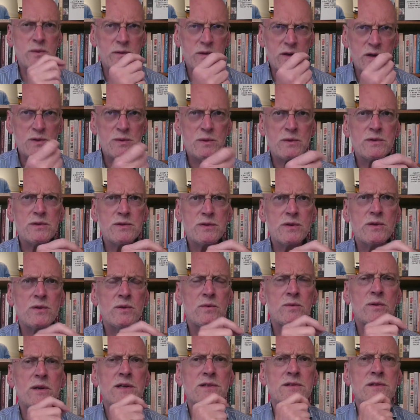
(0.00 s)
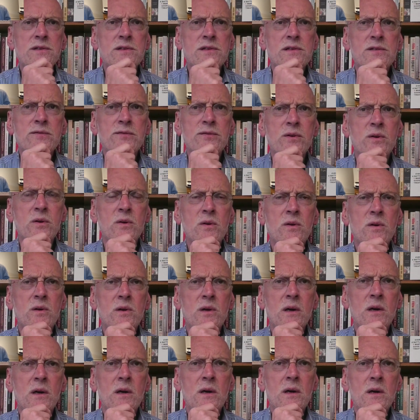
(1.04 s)
say those were two reasons
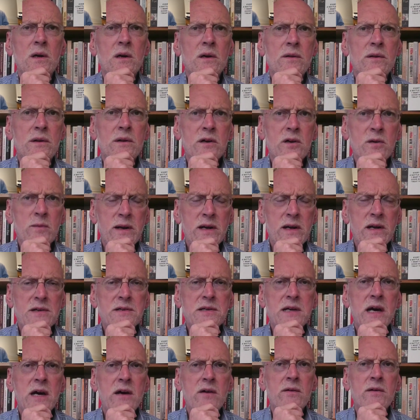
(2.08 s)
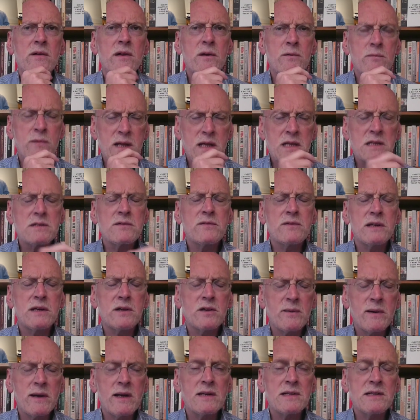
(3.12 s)
for the
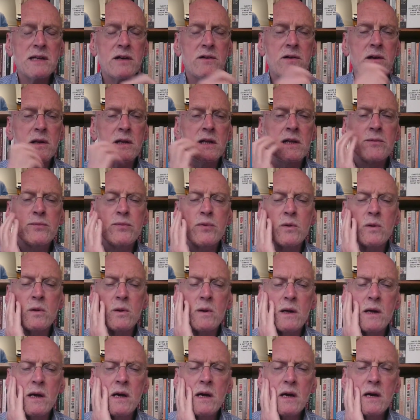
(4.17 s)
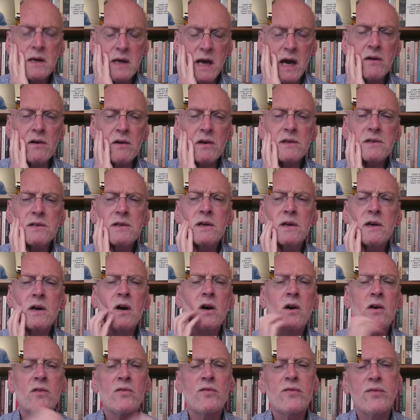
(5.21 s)
relatively humanitarian and liberal
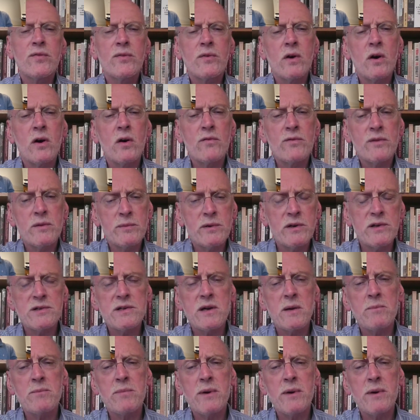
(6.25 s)
character of the